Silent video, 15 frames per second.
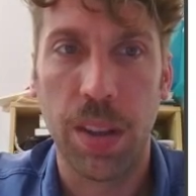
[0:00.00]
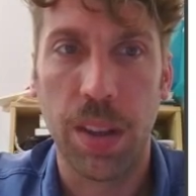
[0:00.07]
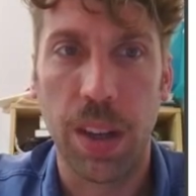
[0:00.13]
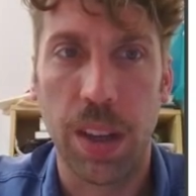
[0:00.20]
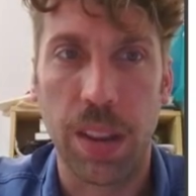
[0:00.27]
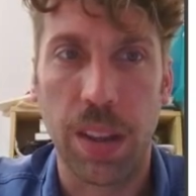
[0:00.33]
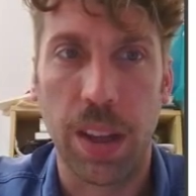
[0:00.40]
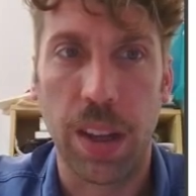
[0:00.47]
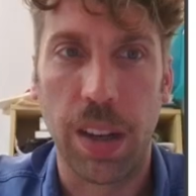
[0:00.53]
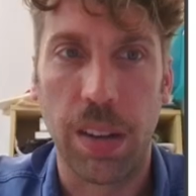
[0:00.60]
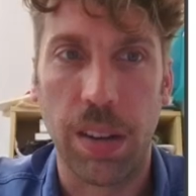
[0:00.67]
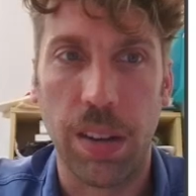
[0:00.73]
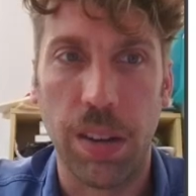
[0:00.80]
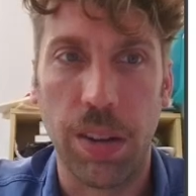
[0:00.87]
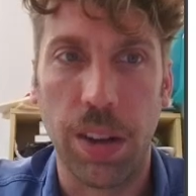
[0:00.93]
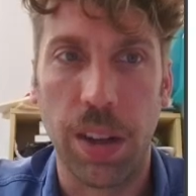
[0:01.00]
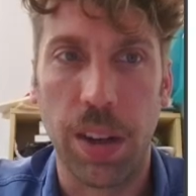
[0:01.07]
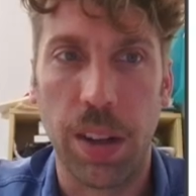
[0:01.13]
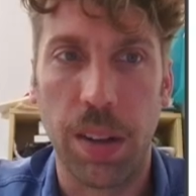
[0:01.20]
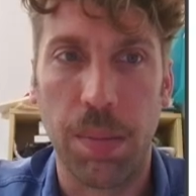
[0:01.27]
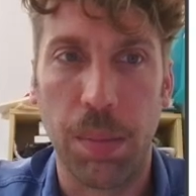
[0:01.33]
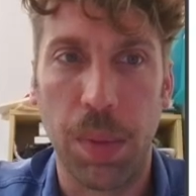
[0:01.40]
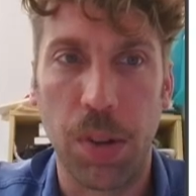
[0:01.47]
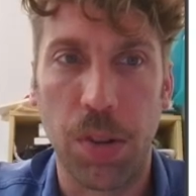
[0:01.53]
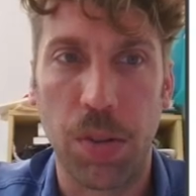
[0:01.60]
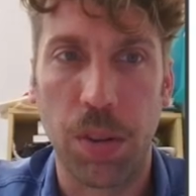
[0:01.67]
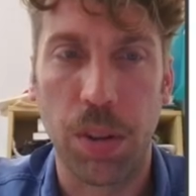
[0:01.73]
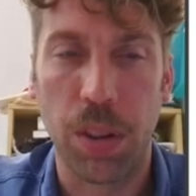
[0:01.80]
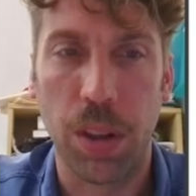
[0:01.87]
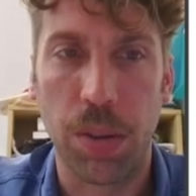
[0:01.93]
and then you get a
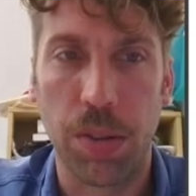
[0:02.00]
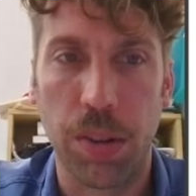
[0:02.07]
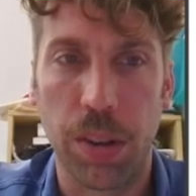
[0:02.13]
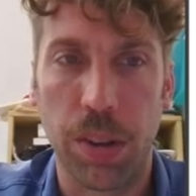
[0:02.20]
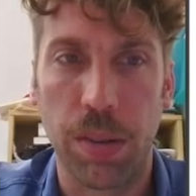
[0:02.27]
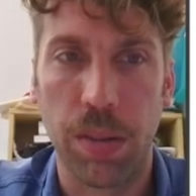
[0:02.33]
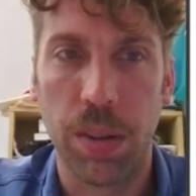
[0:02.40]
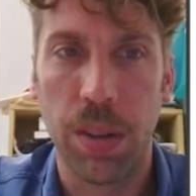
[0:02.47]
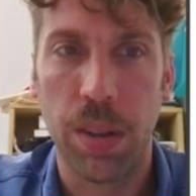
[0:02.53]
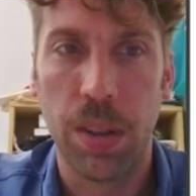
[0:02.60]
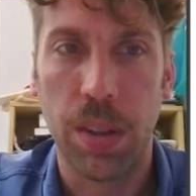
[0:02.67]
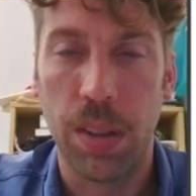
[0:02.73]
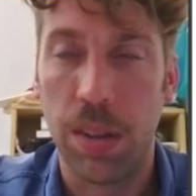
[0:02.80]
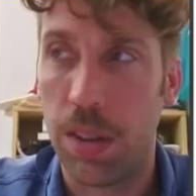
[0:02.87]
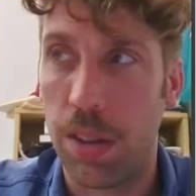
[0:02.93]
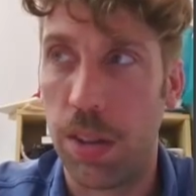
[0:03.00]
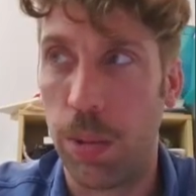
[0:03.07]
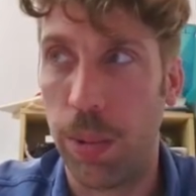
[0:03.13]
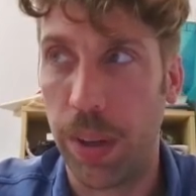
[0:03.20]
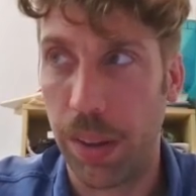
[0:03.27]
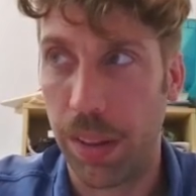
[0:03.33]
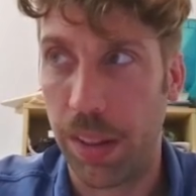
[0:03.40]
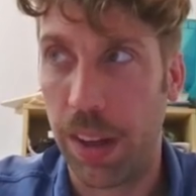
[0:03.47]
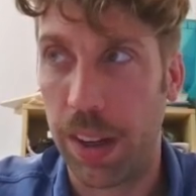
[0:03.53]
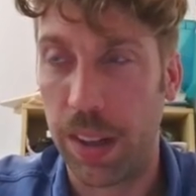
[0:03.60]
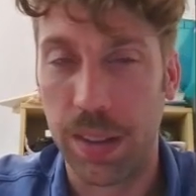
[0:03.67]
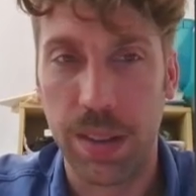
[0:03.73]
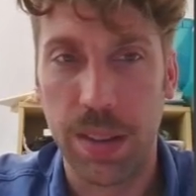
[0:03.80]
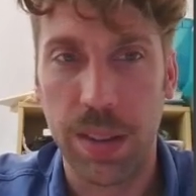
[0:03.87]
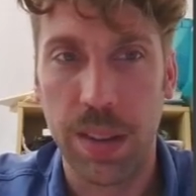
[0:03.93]
much closer to the real thing
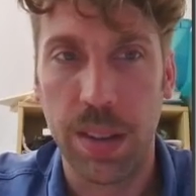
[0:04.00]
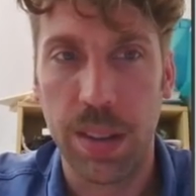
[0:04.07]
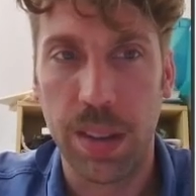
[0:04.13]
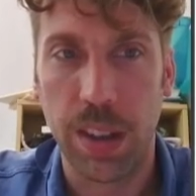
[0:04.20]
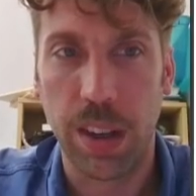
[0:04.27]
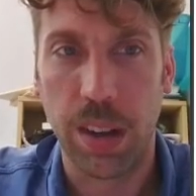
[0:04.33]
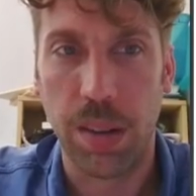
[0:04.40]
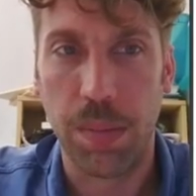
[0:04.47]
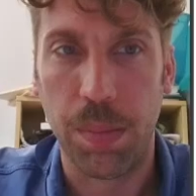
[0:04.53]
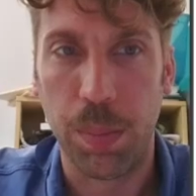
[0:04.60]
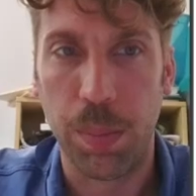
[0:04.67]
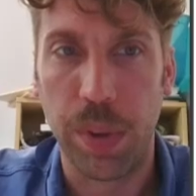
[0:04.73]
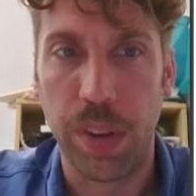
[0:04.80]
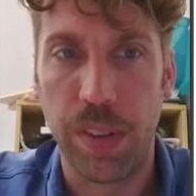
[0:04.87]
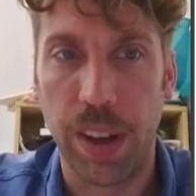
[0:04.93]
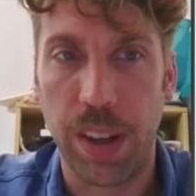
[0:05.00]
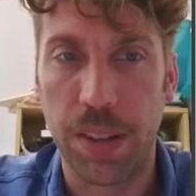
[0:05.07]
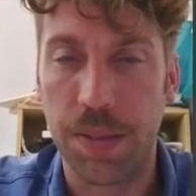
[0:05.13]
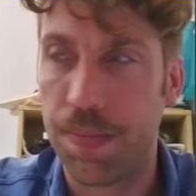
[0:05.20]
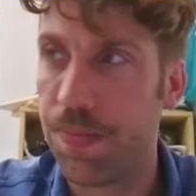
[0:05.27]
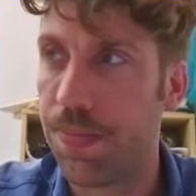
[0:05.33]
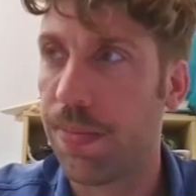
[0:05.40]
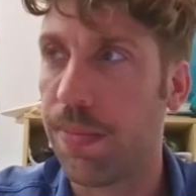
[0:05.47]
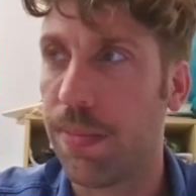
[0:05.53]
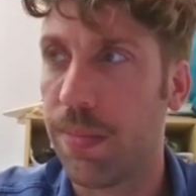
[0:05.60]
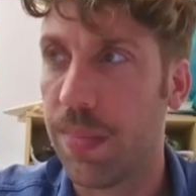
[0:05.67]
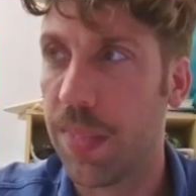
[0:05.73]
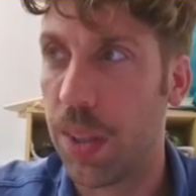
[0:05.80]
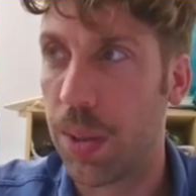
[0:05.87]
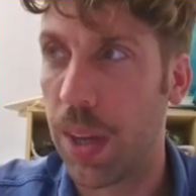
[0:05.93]
p-value.
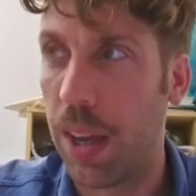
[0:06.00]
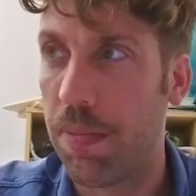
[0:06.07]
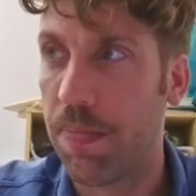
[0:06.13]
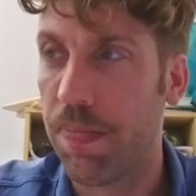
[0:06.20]
Okay?